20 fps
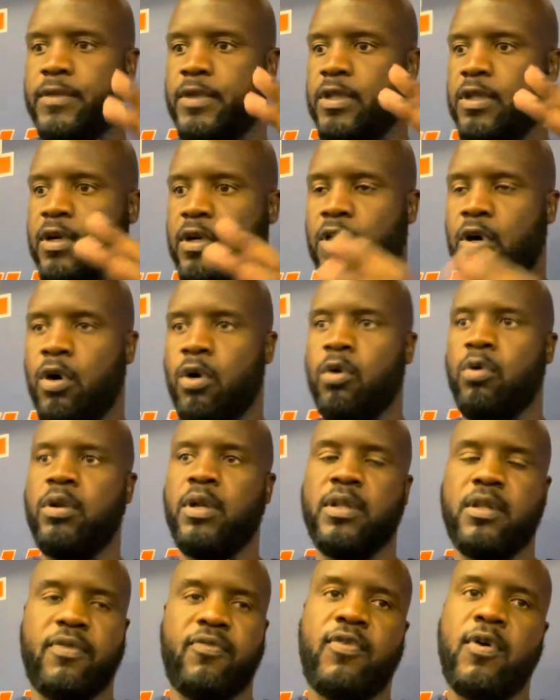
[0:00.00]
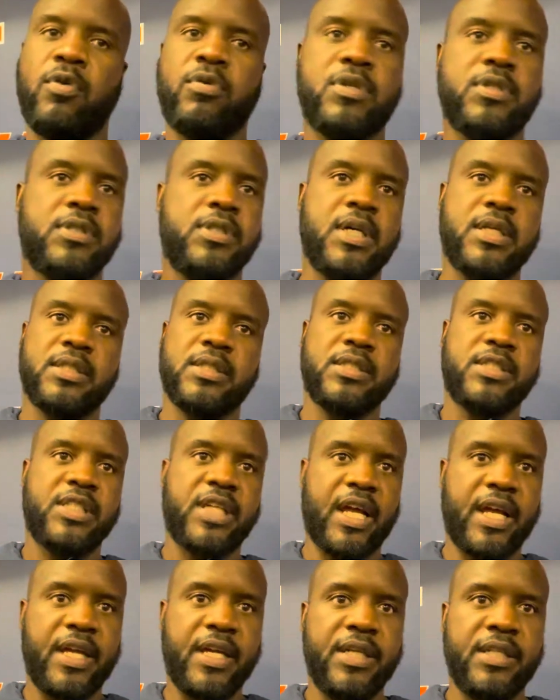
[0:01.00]
The goal and the focus doesn't
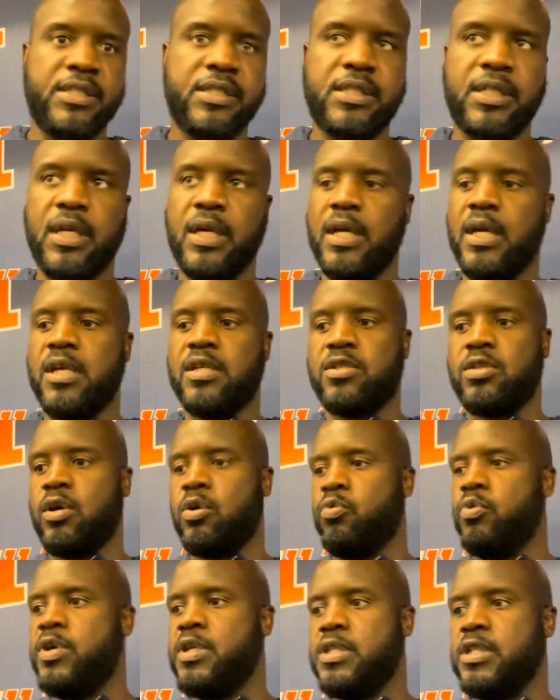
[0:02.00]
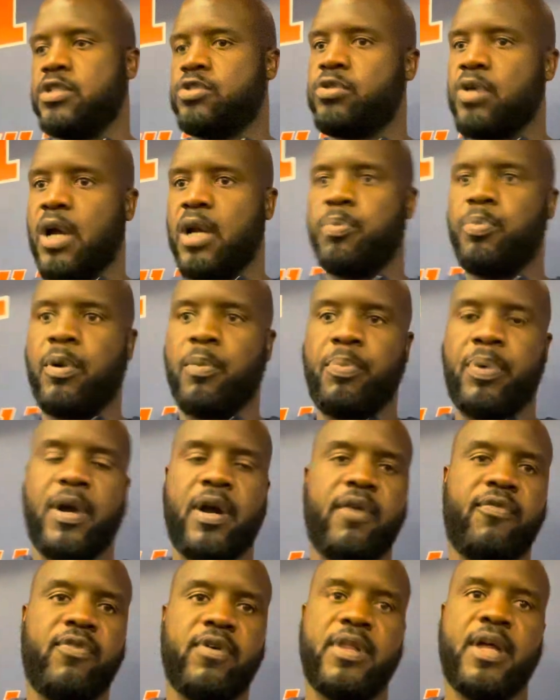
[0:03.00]
change. And so we just try to
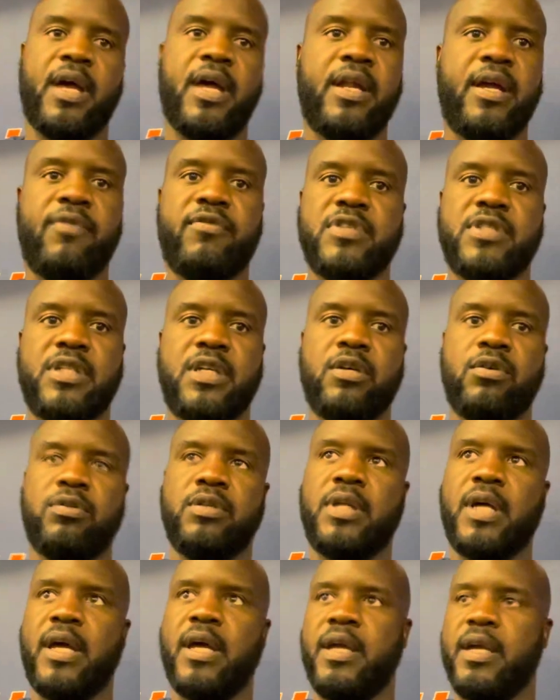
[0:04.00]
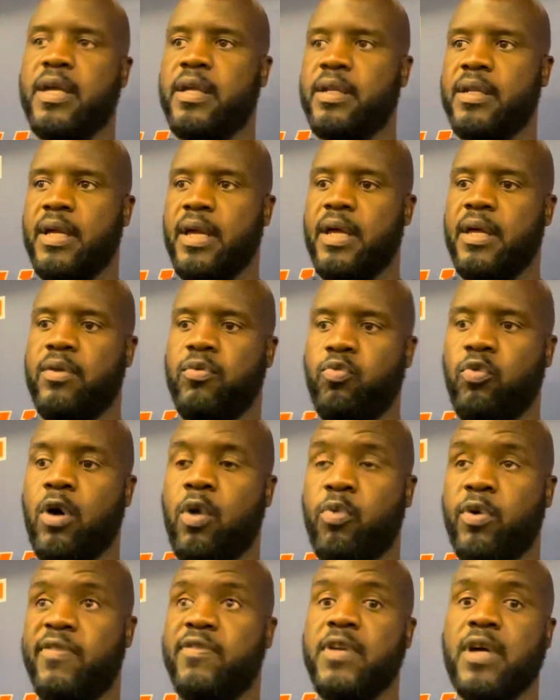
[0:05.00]
prepare for that every single day. And
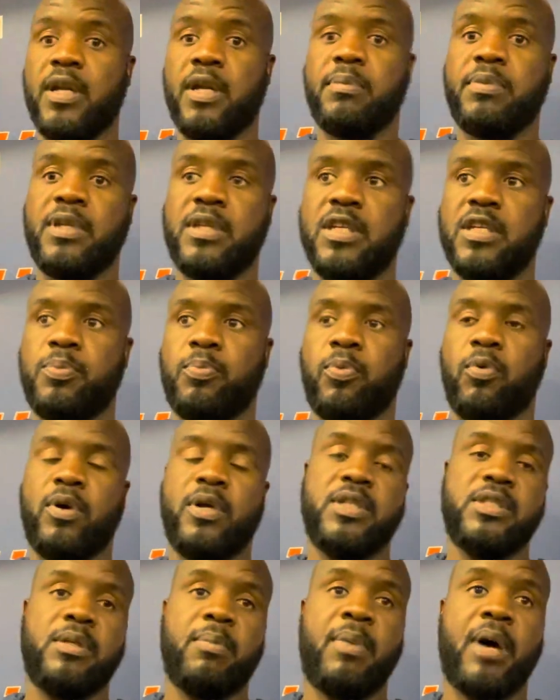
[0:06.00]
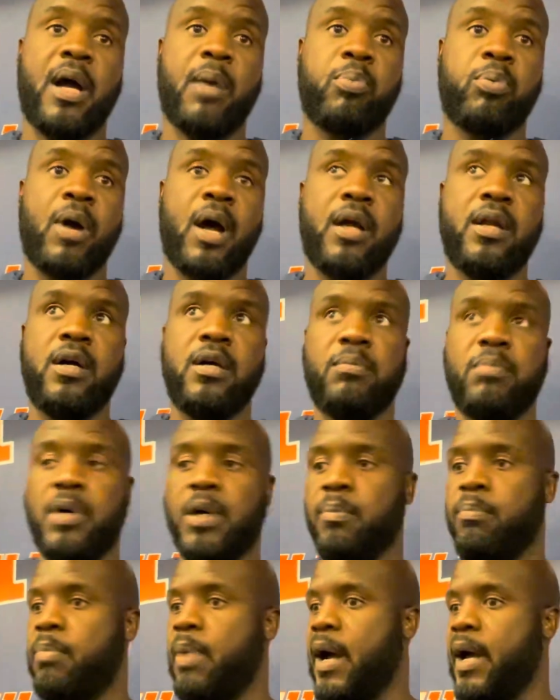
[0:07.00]
what we've done up to this point is a byproduct,
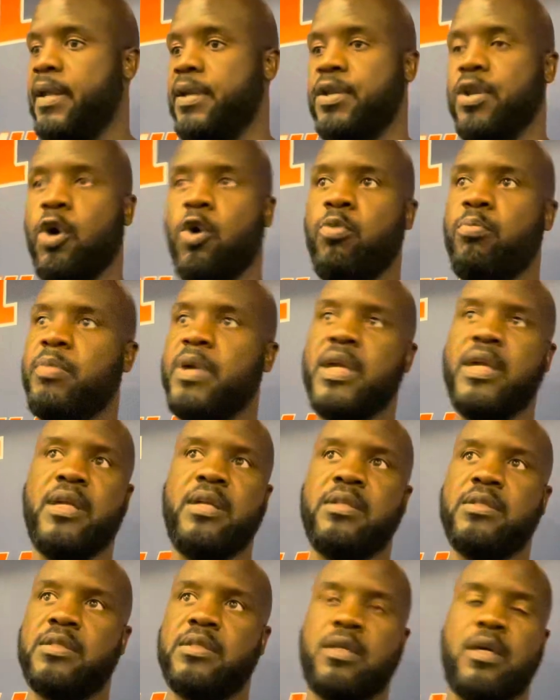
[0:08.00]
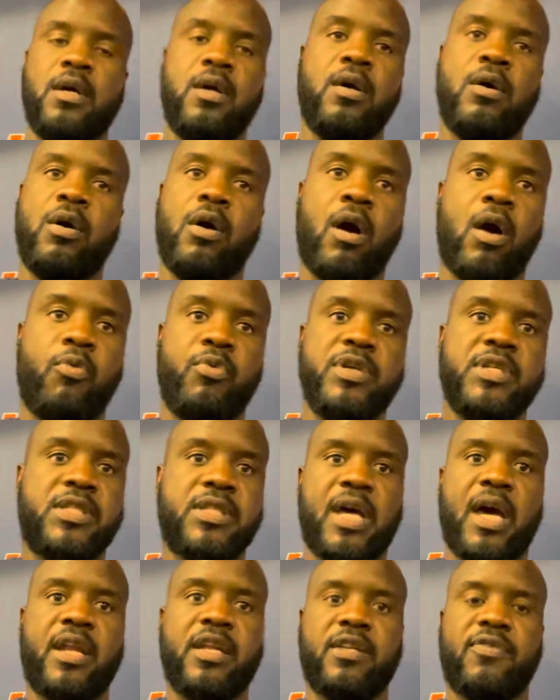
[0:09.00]
but by no means are we
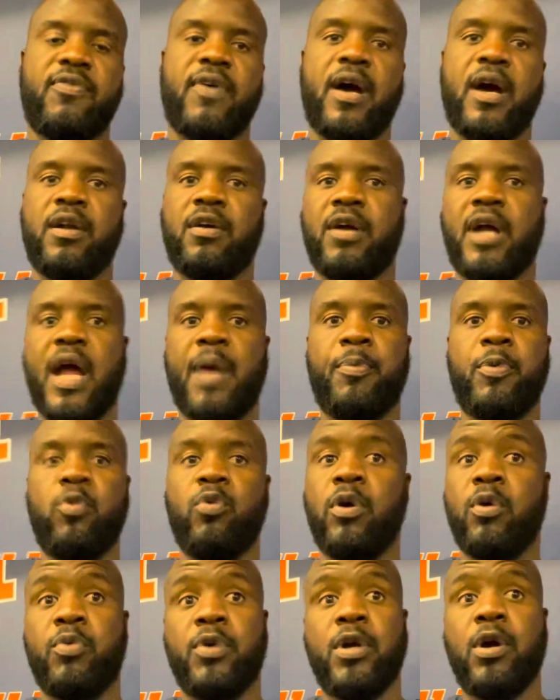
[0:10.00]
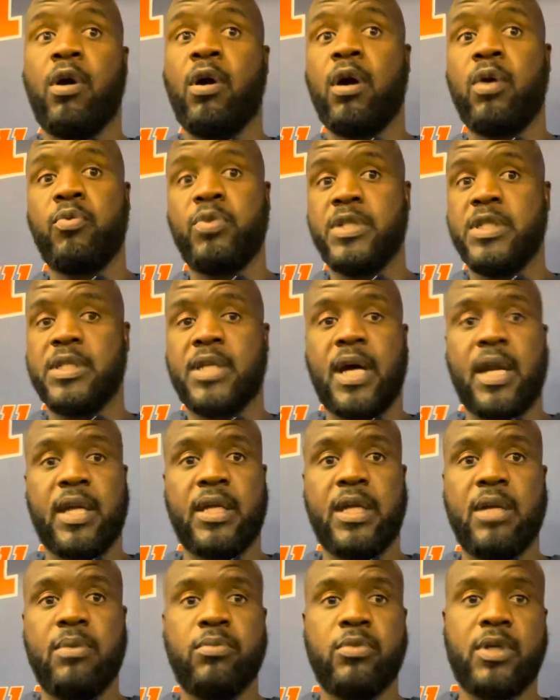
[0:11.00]
satisfied or happy where we are. We just got
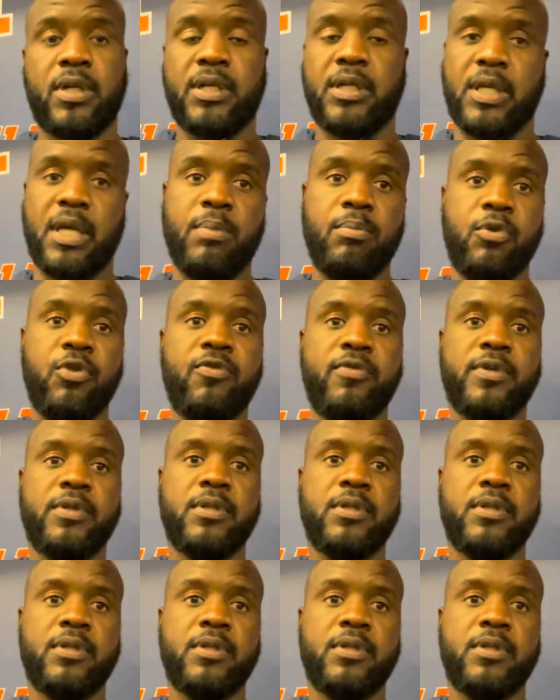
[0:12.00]
to keep moving.